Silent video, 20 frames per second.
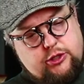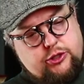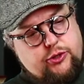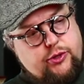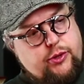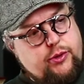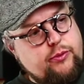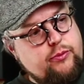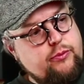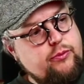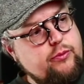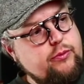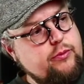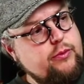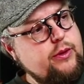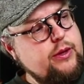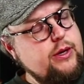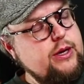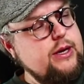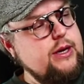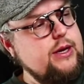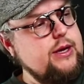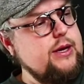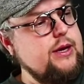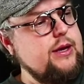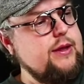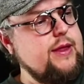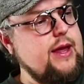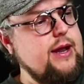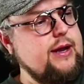to know
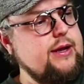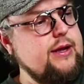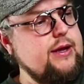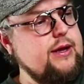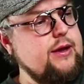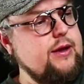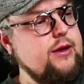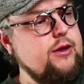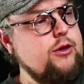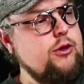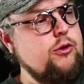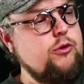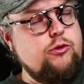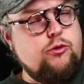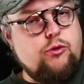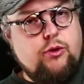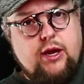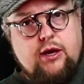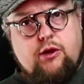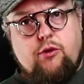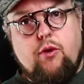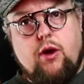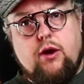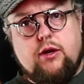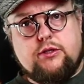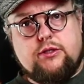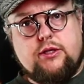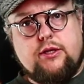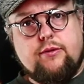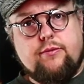that you get
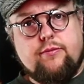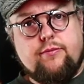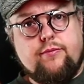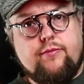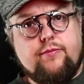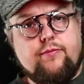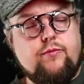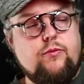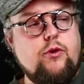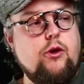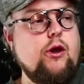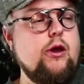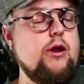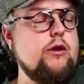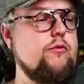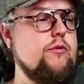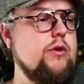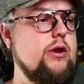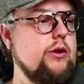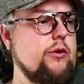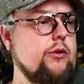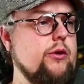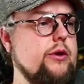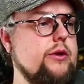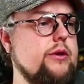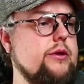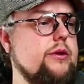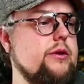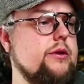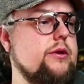quality. You get really
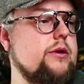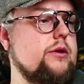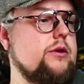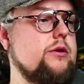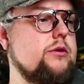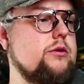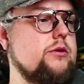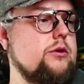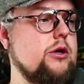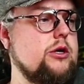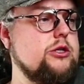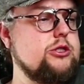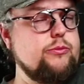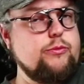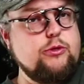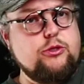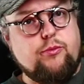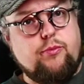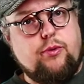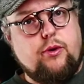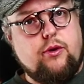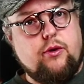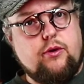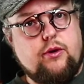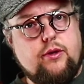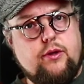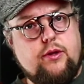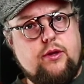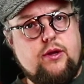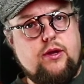good customer support.
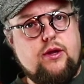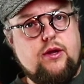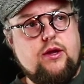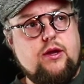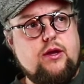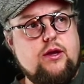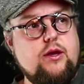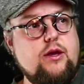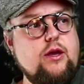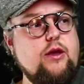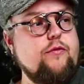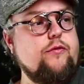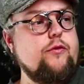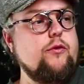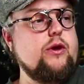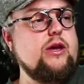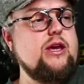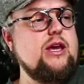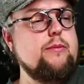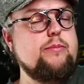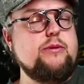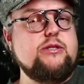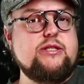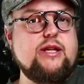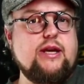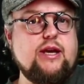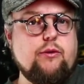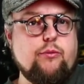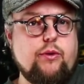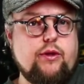If you keep
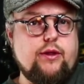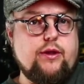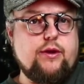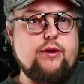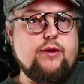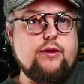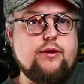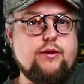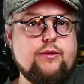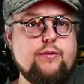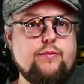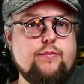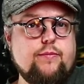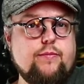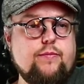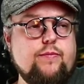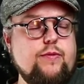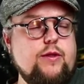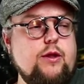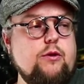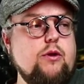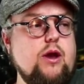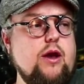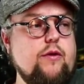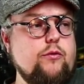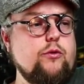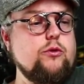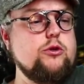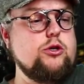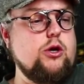sticking with it, then you
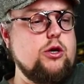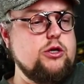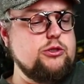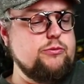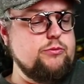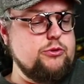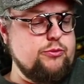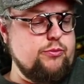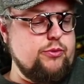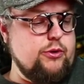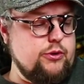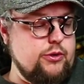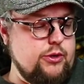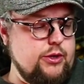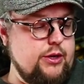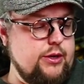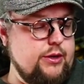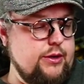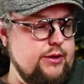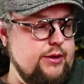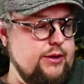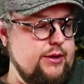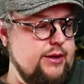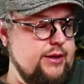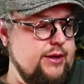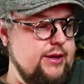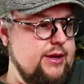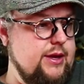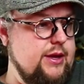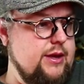have good customer support on it.
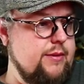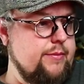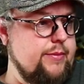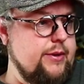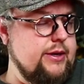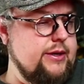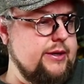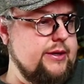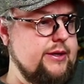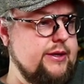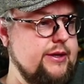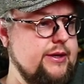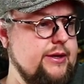But